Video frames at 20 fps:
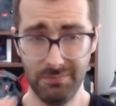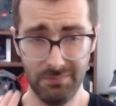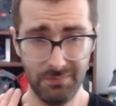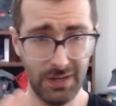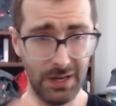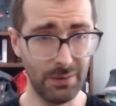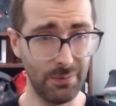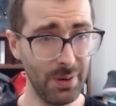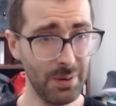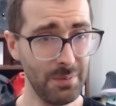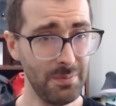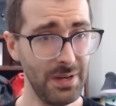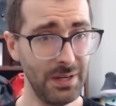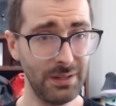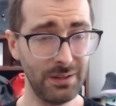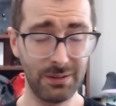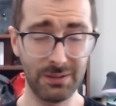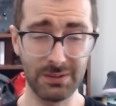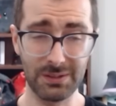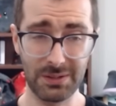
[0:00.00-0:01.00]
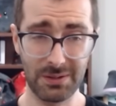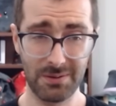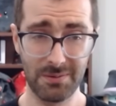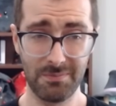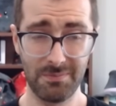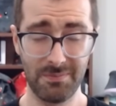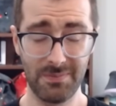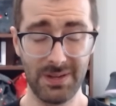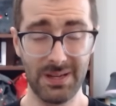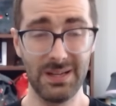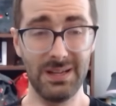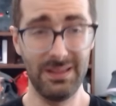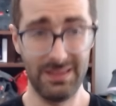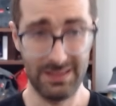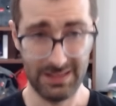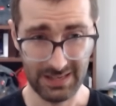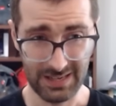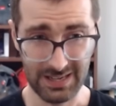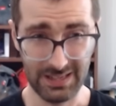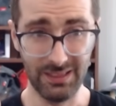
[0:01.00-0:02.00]
I want to make it clear
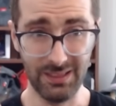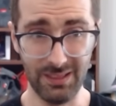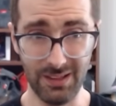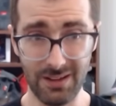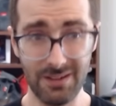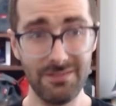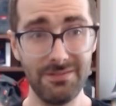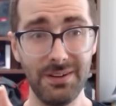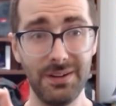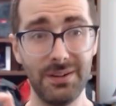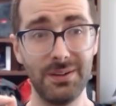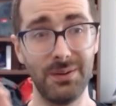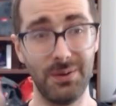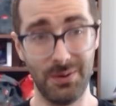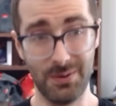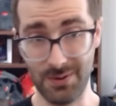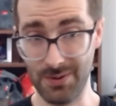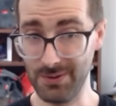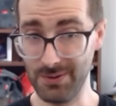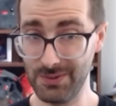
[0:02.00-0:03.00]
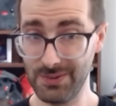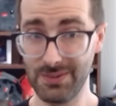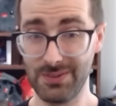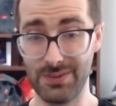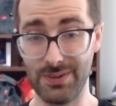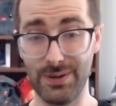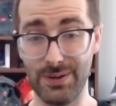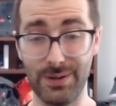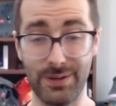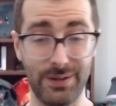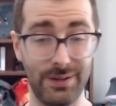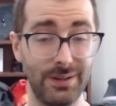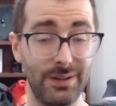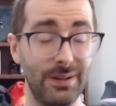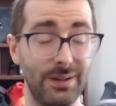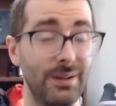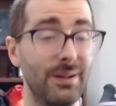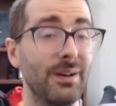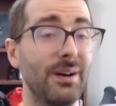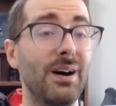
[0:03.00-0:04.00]
that I love Urza Saga.
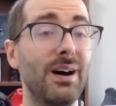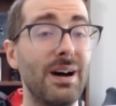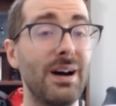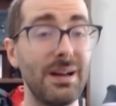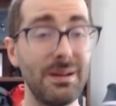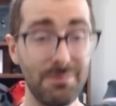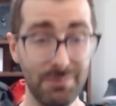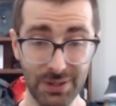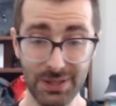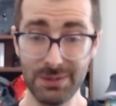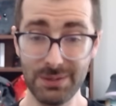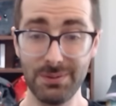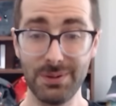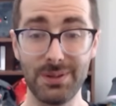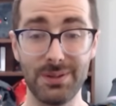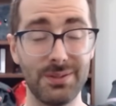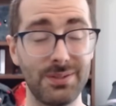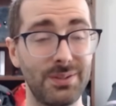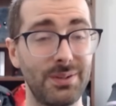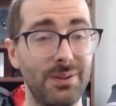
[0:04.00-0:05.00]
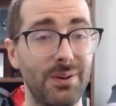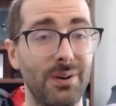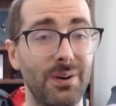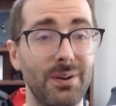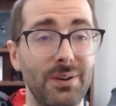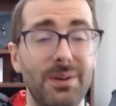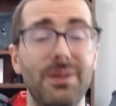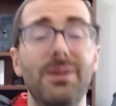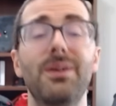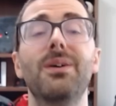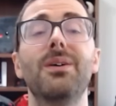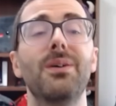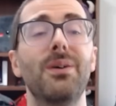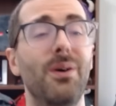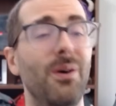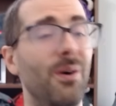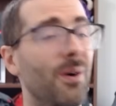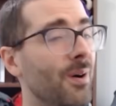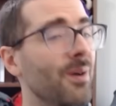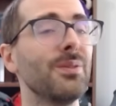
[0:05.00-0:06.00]
I play with this card
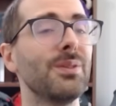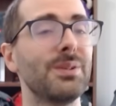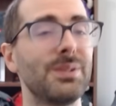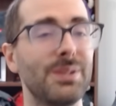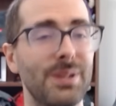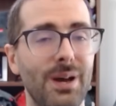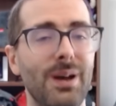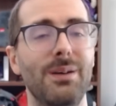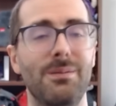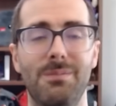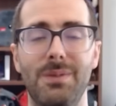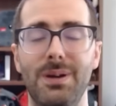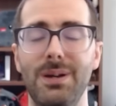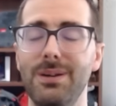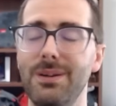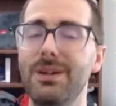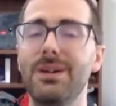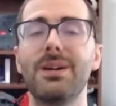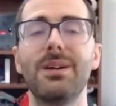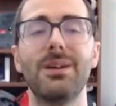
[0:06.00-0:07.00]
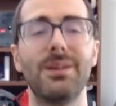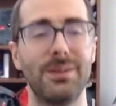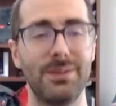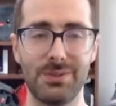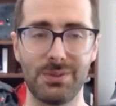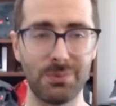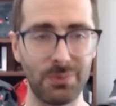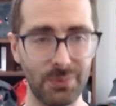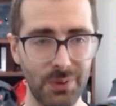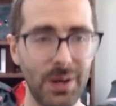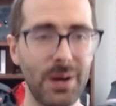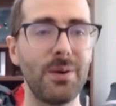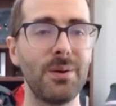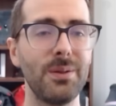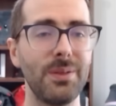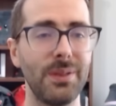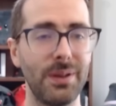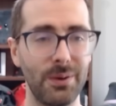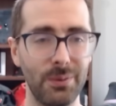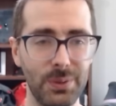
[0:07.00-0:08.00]
all the time. It is rare
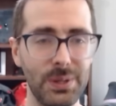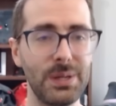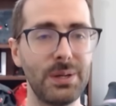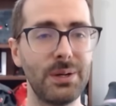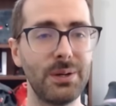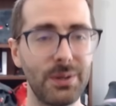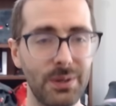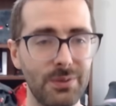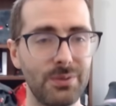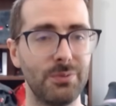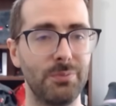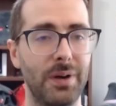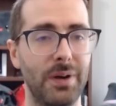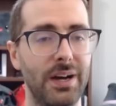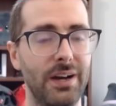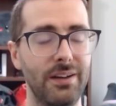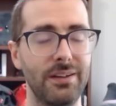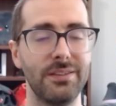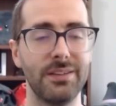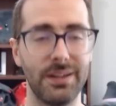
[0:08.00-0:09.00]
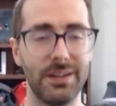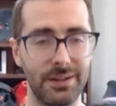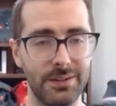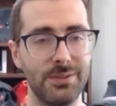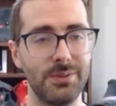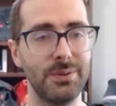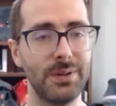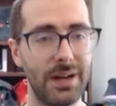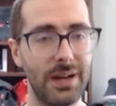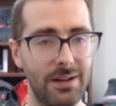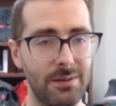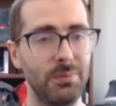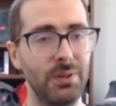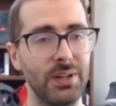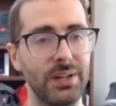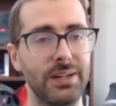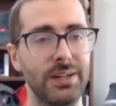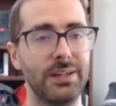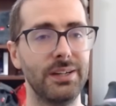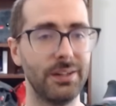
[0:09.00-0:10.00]
that a week goes by that I do not
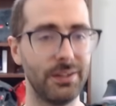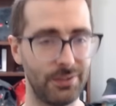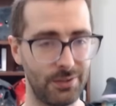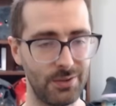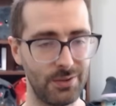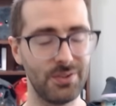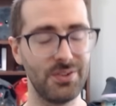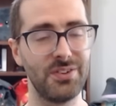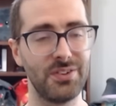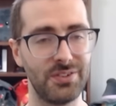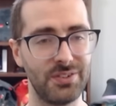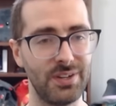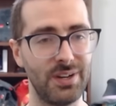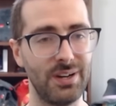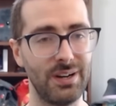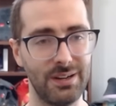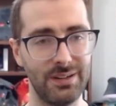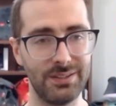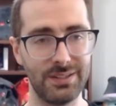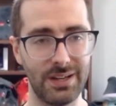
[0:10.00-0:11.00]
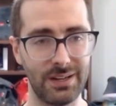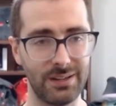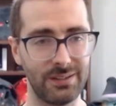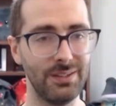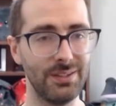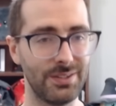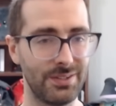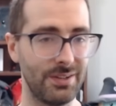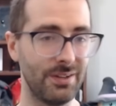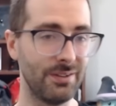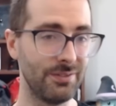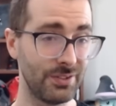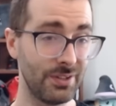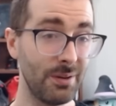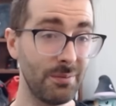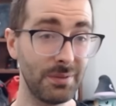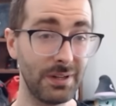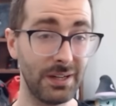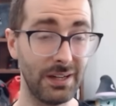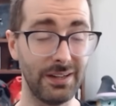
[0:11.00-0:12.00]
play an Urza Saga decklist of
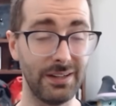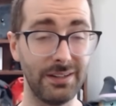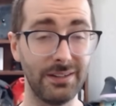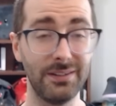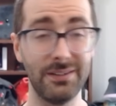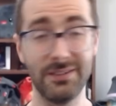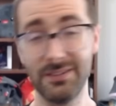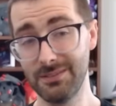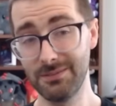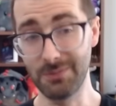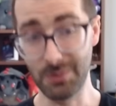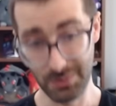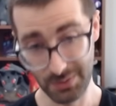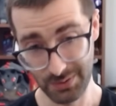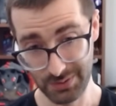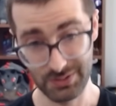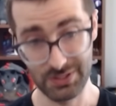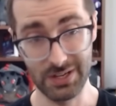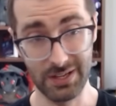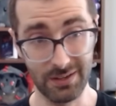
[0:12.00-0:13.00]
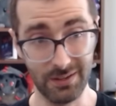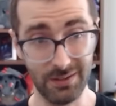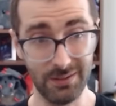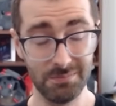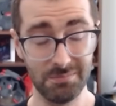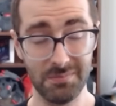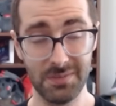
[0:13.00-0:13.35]
some kind for the channel.